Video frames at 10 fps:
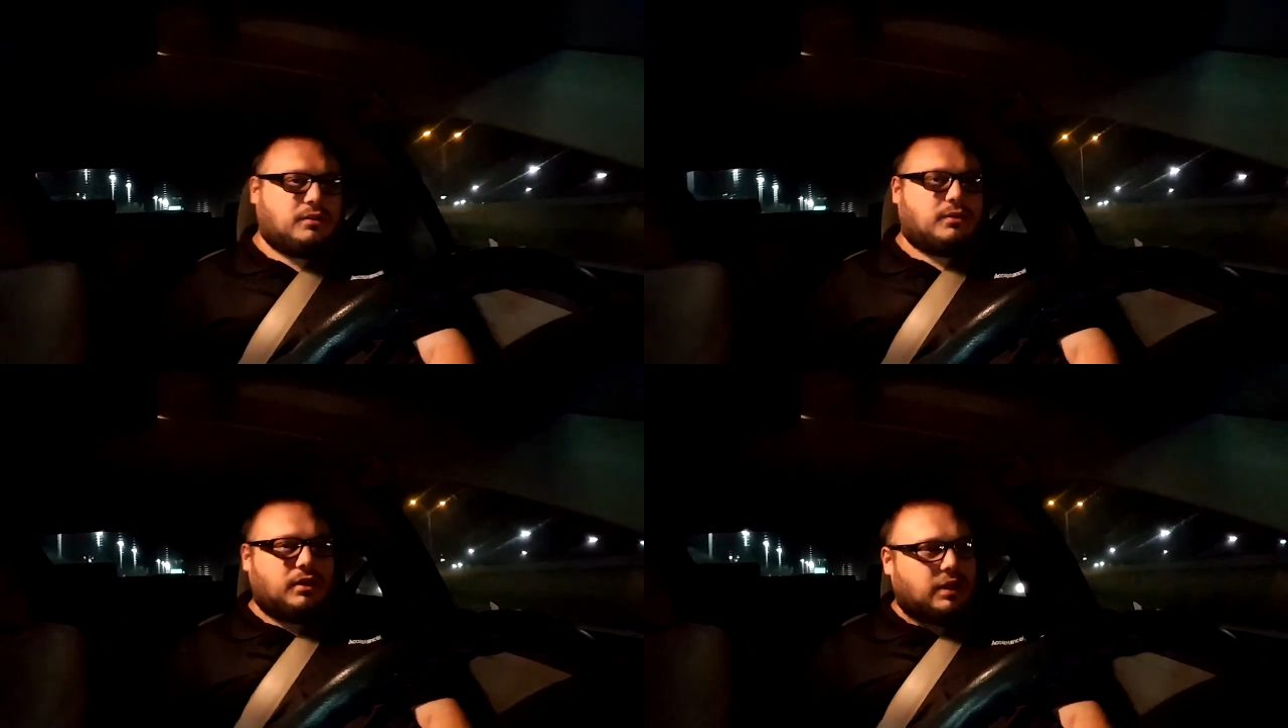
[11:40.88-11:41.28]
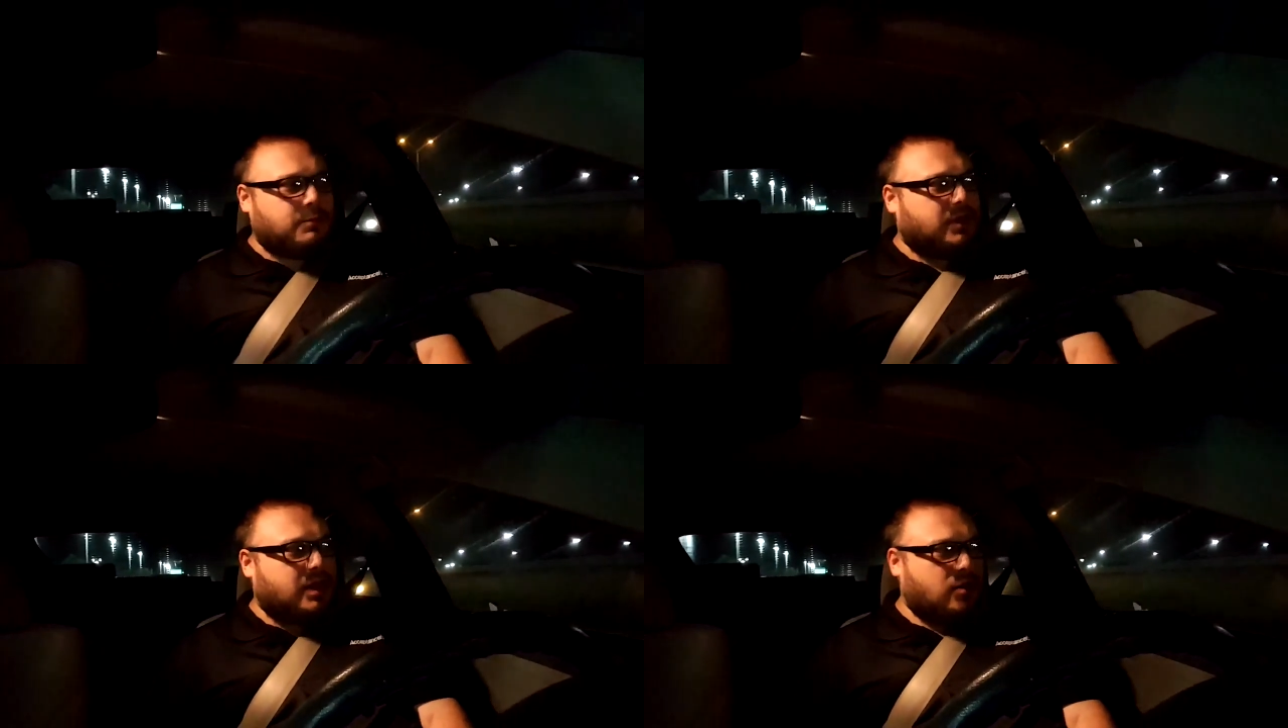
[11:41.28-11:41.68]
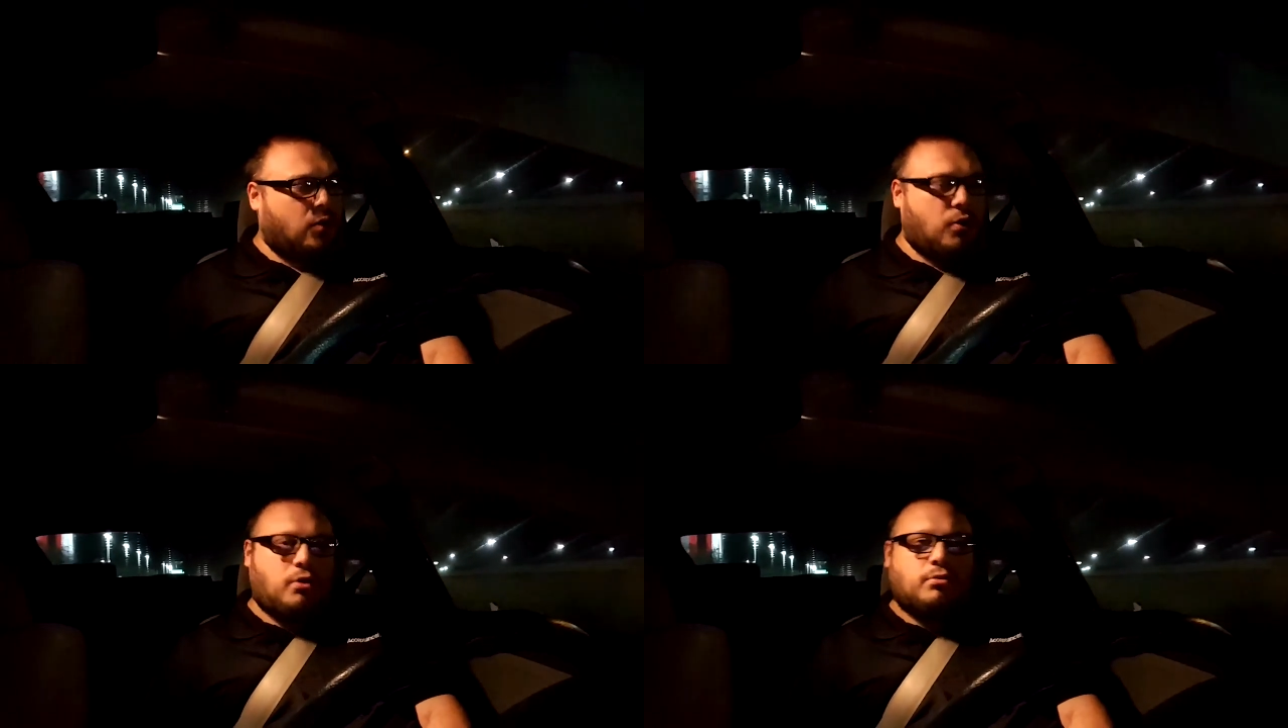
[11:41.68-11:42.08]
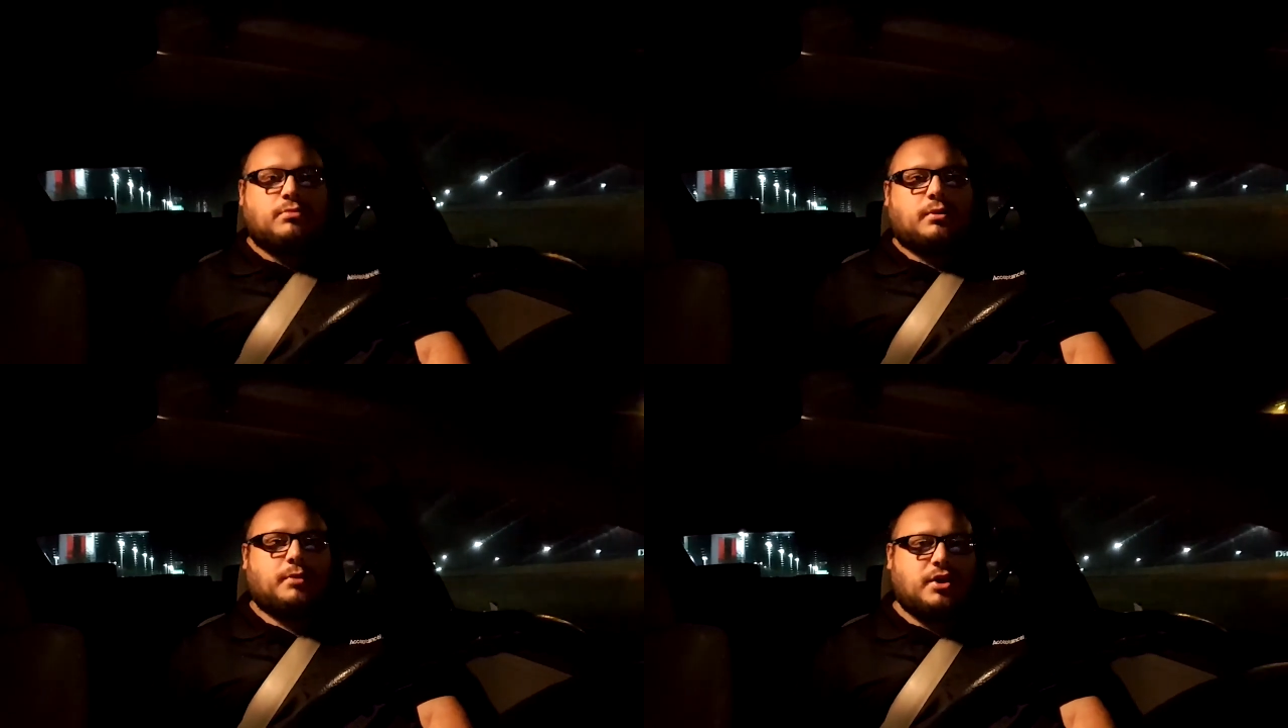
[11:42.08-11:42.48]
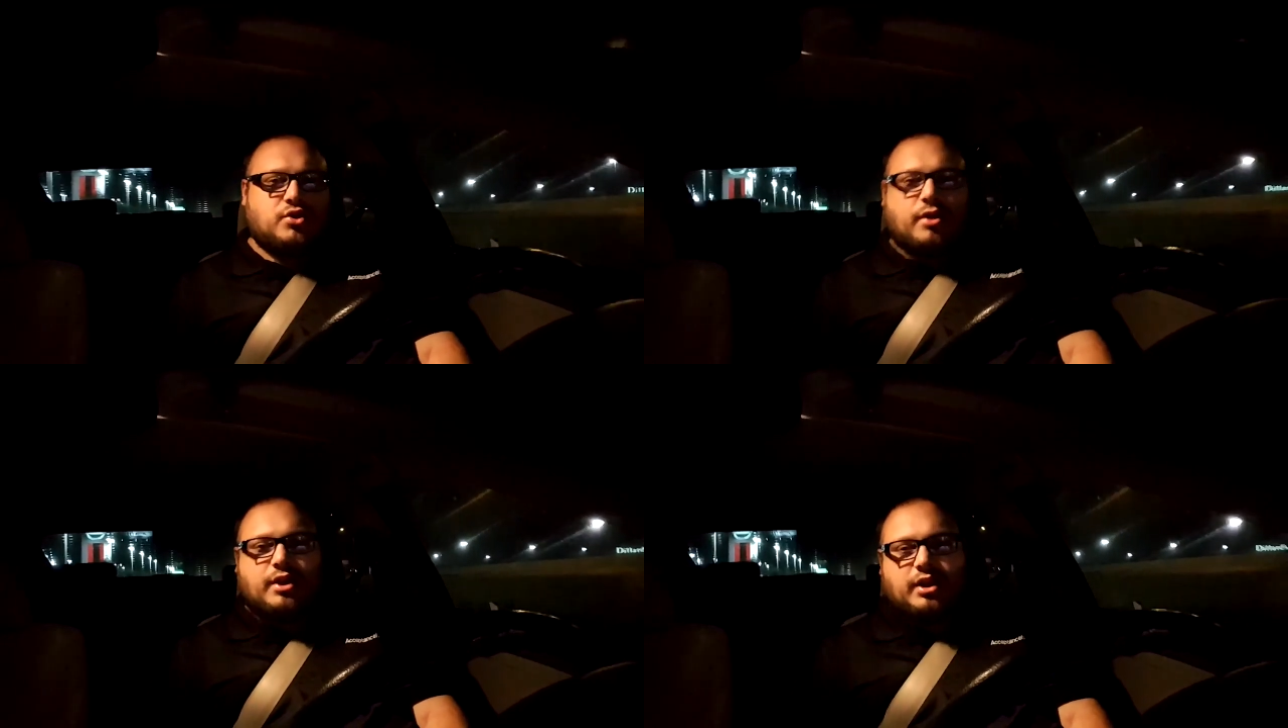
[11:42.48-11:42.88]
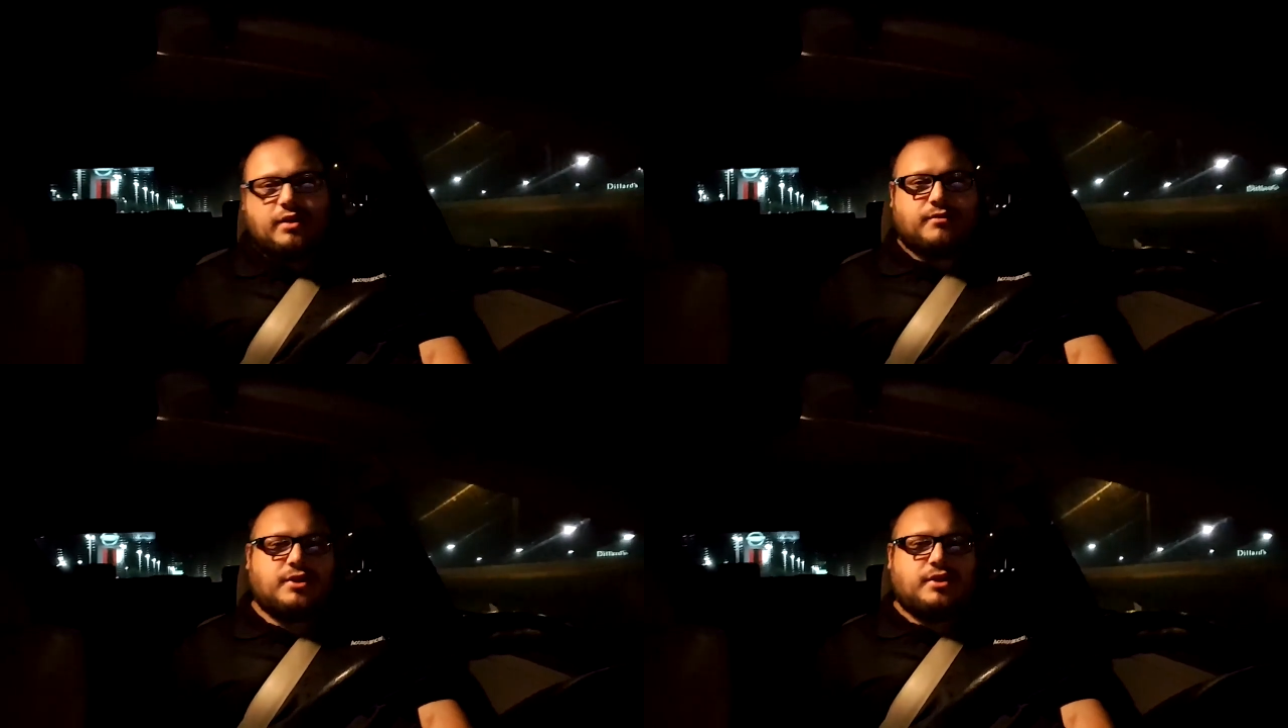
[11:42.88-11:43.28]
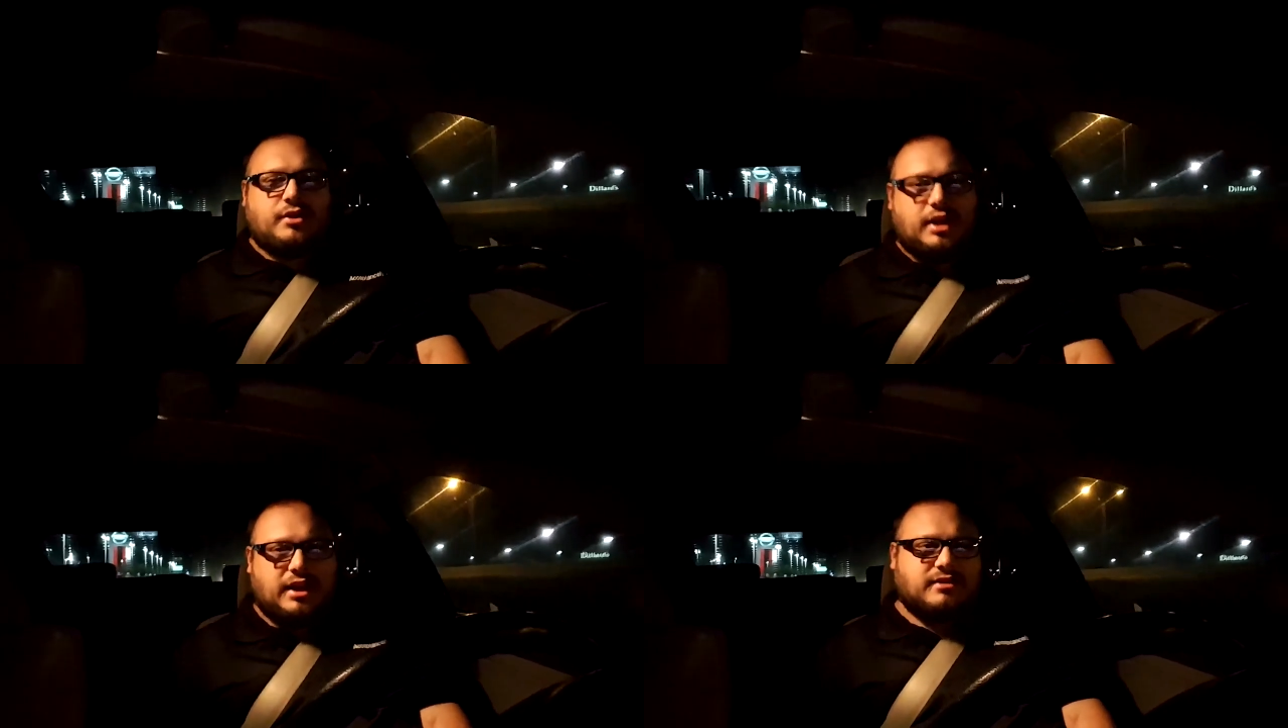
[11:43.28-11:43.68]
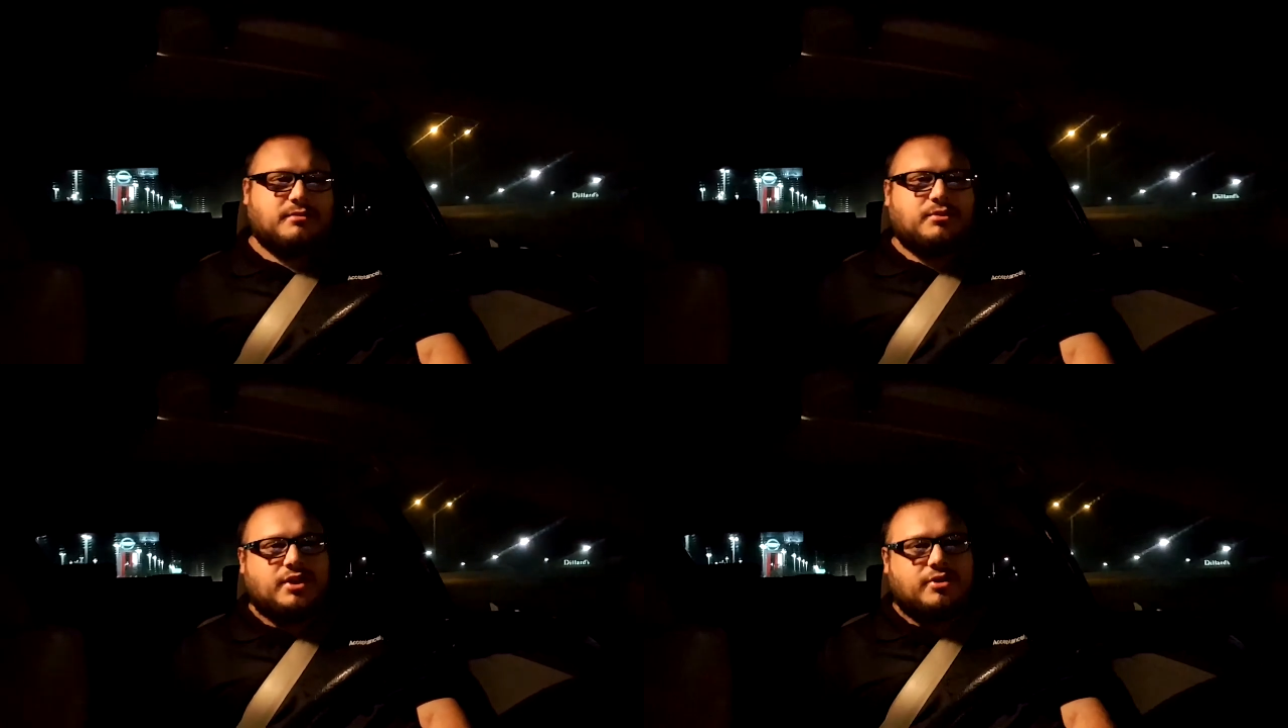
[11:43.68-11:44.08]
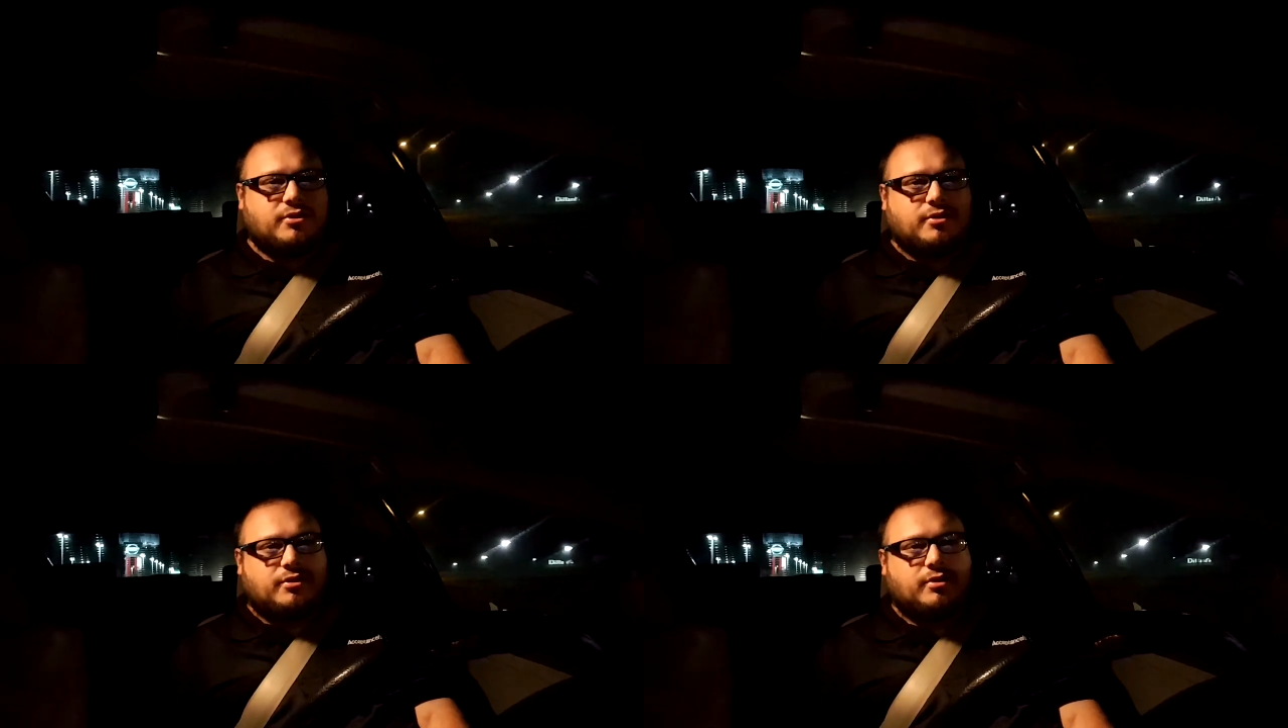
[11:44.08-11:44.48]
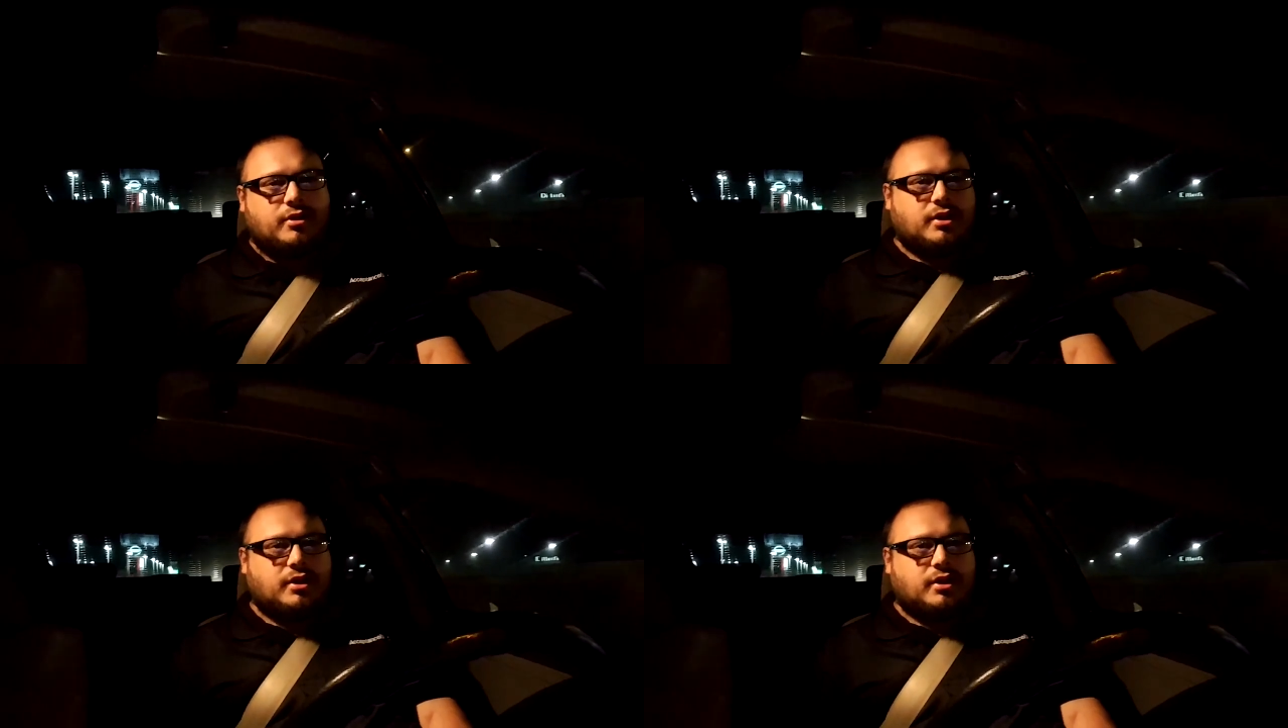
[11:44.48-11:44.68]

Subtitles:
well, let me get home. I'm gonna enjoy the evening, eat some dinner.